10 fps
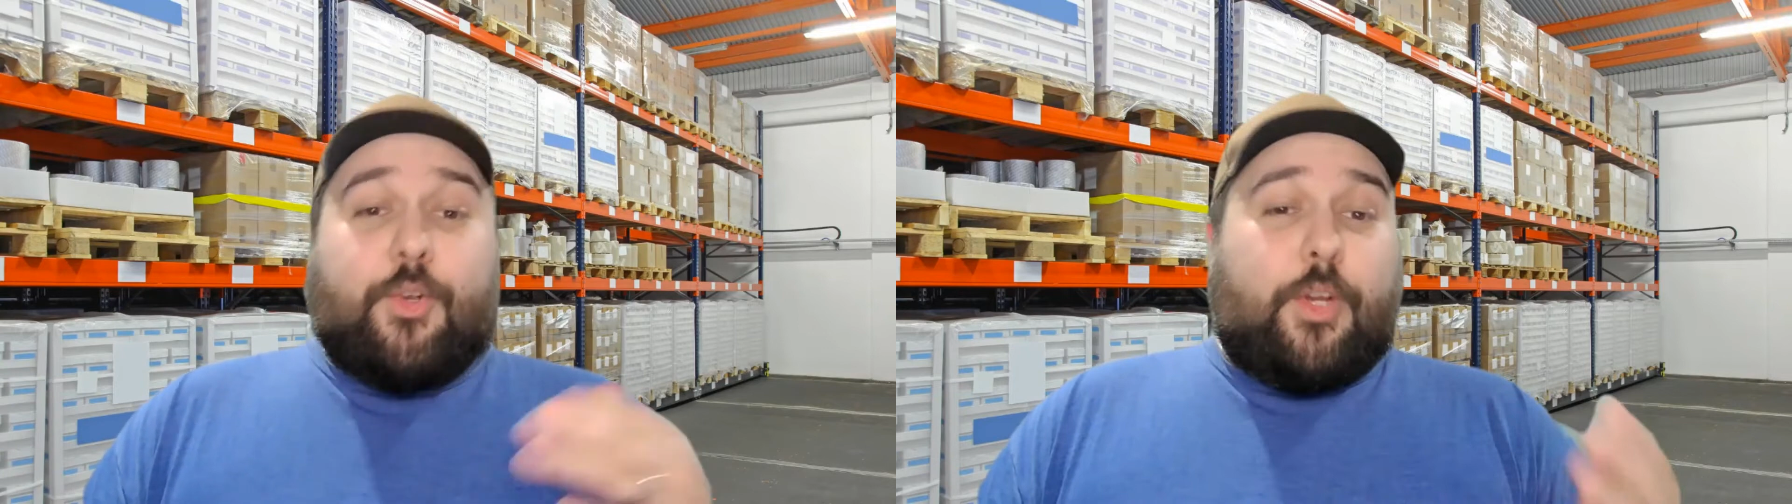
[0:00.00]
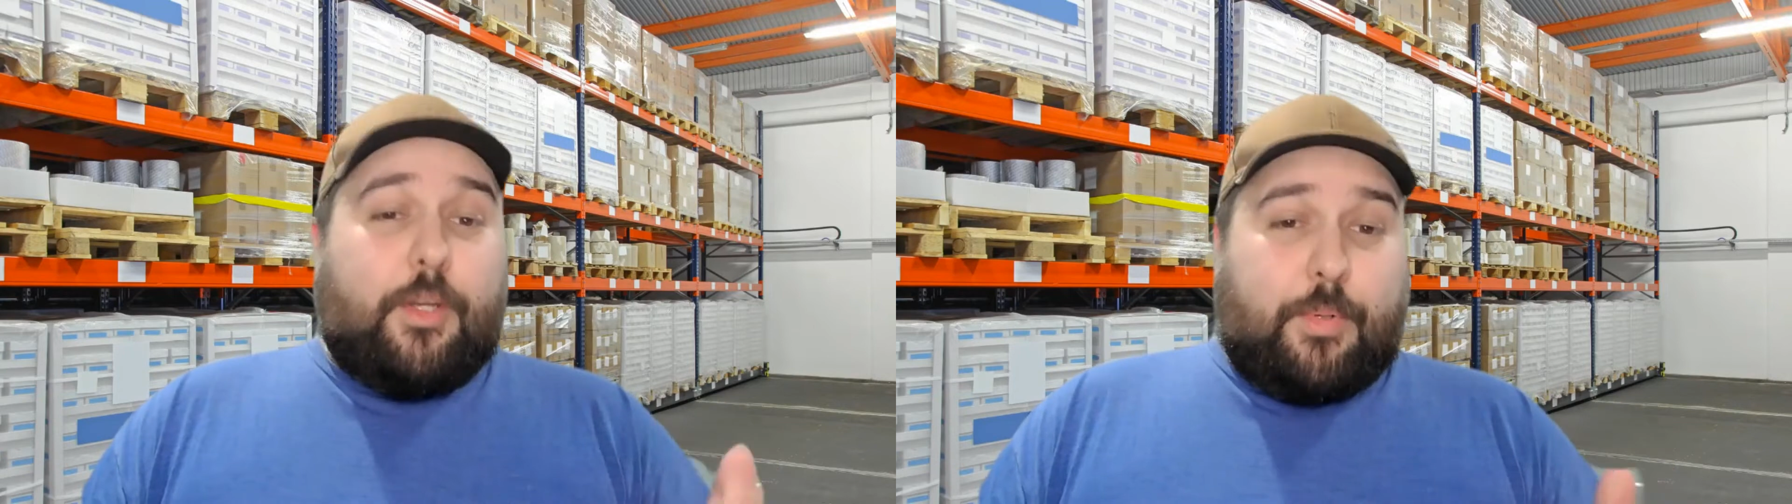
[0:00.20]

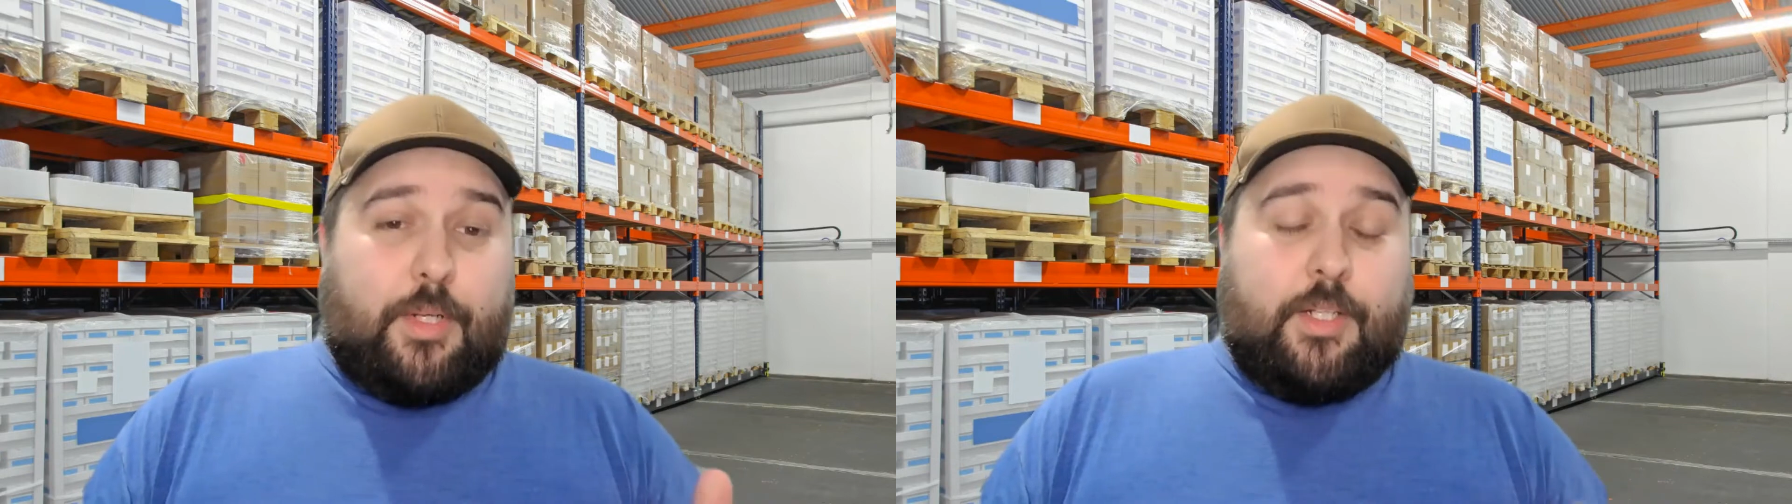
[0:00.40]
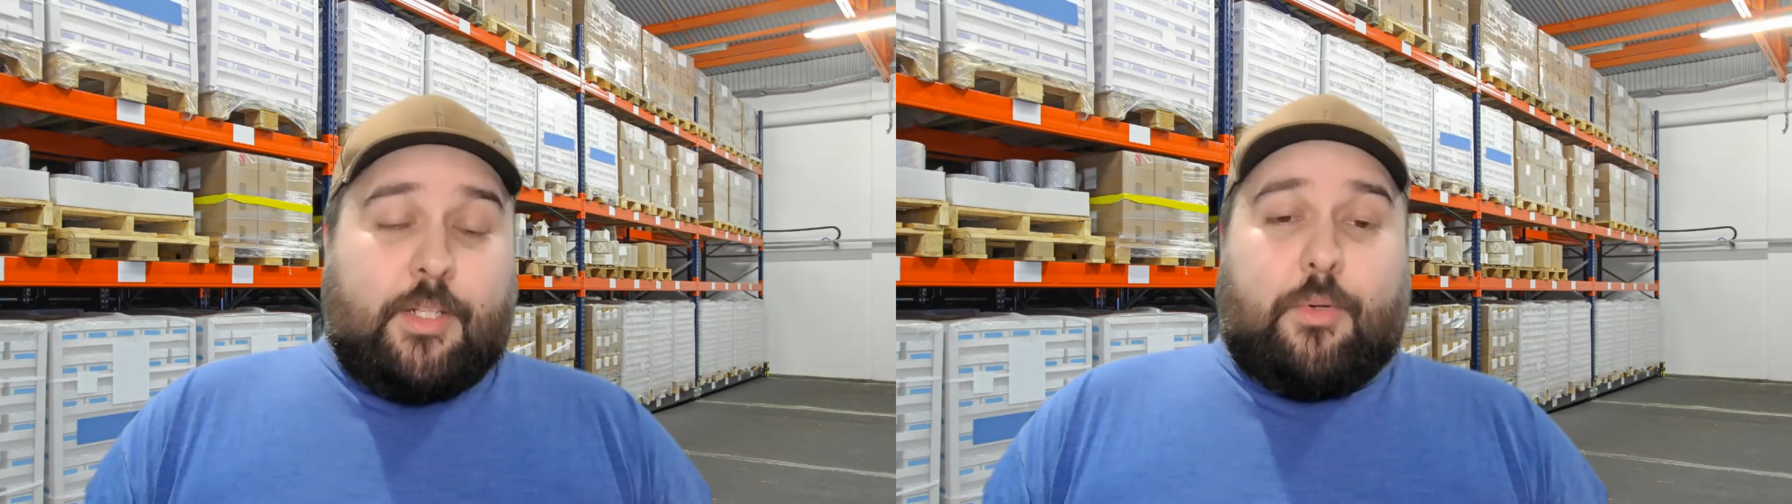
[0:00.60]
going to put
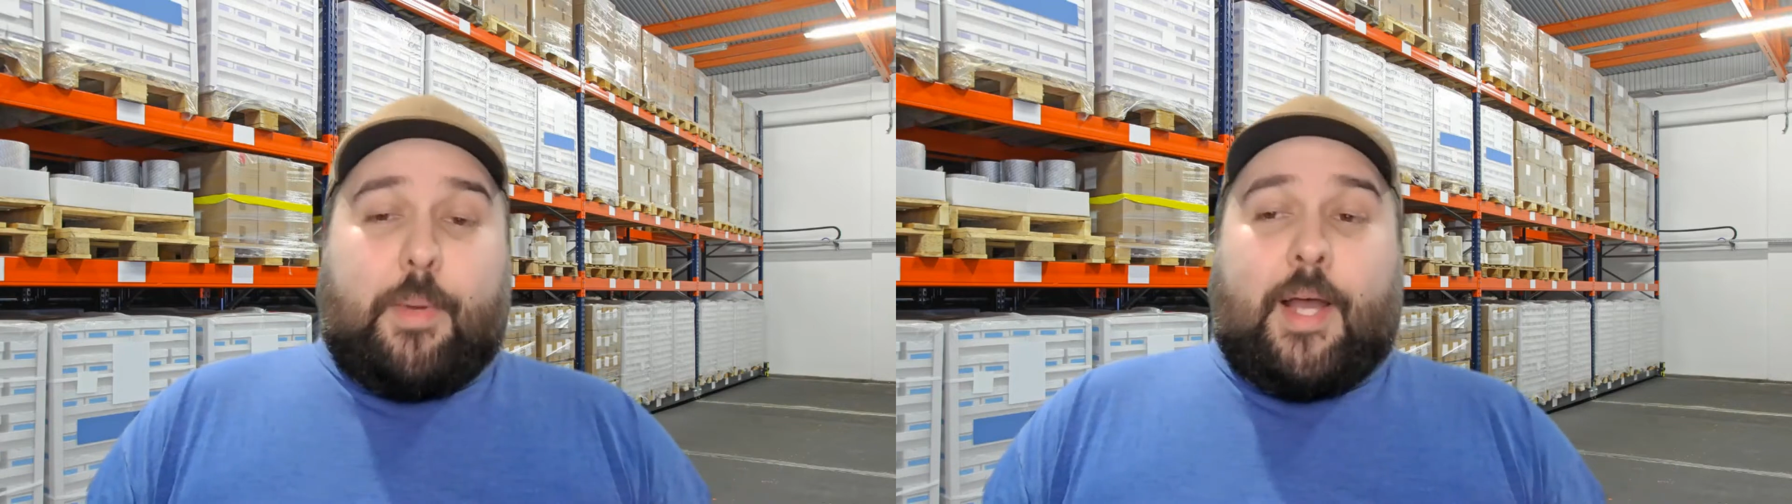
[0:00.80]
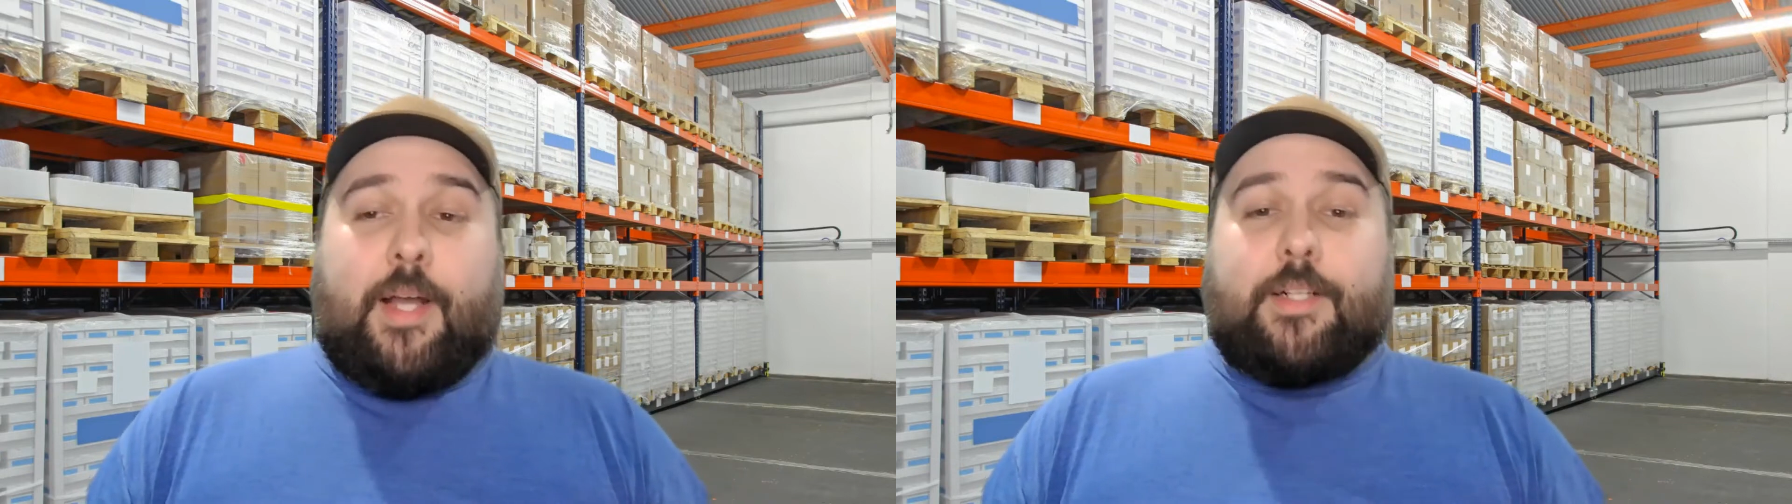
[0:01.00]
it into a
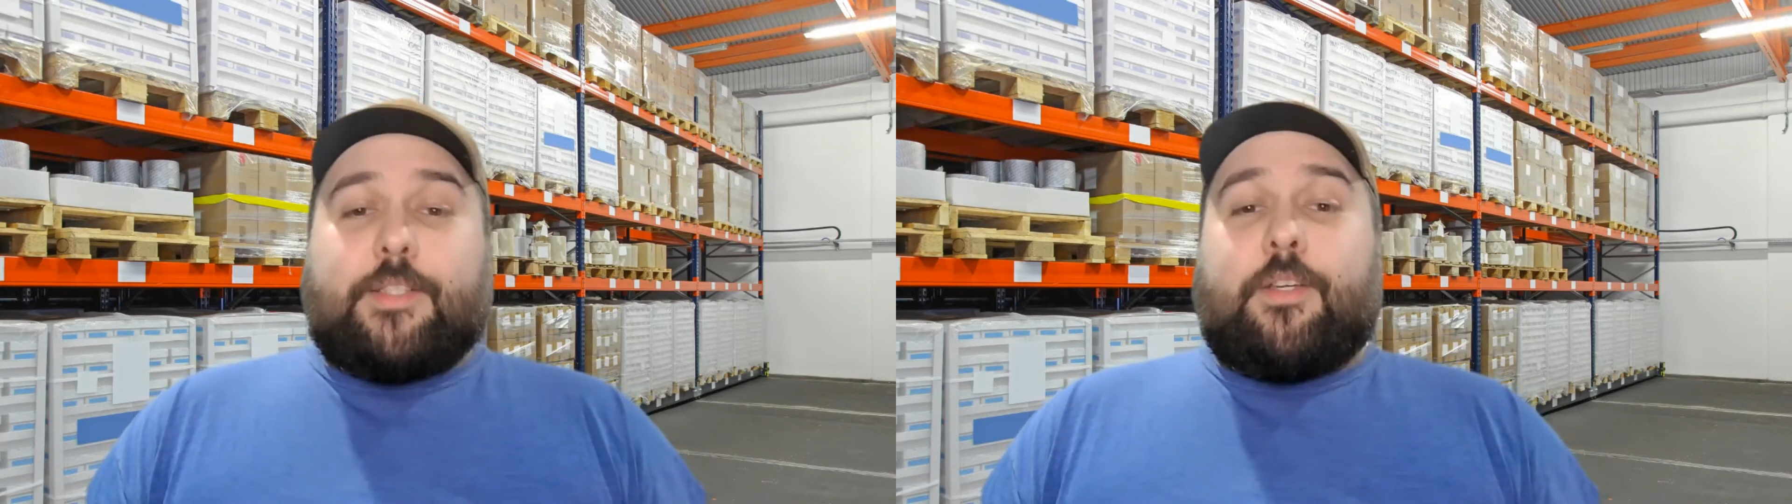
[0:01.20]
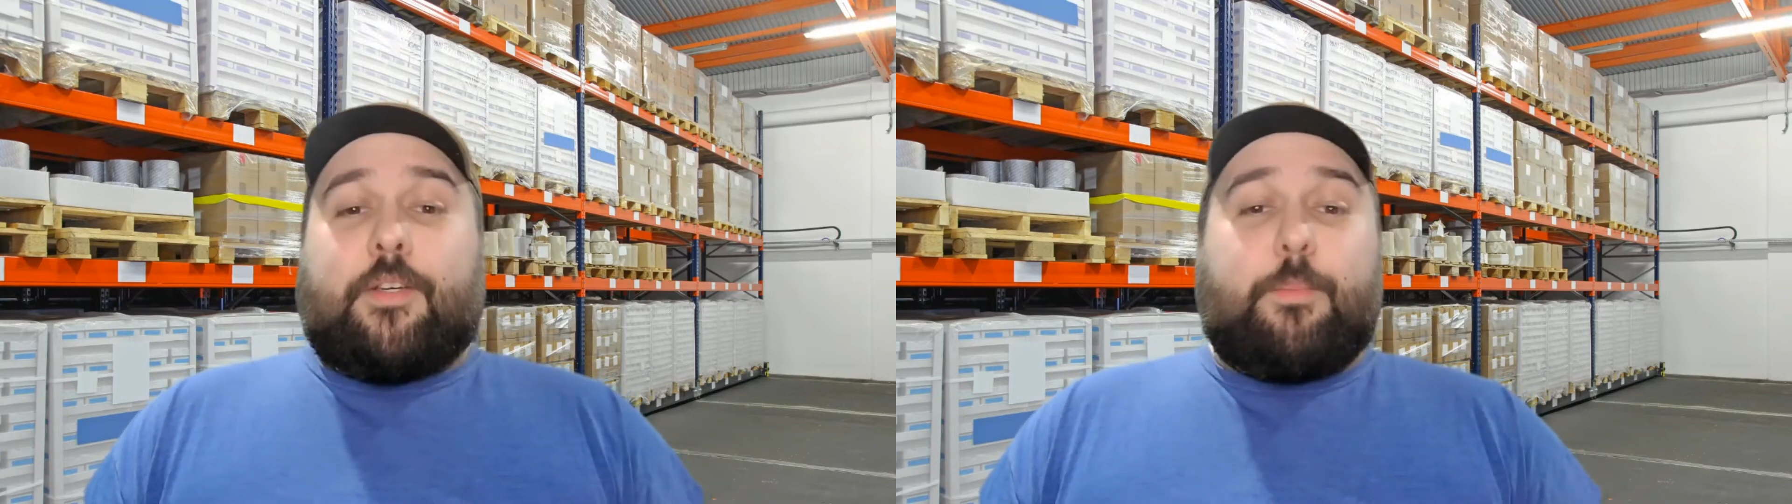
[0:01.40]
box,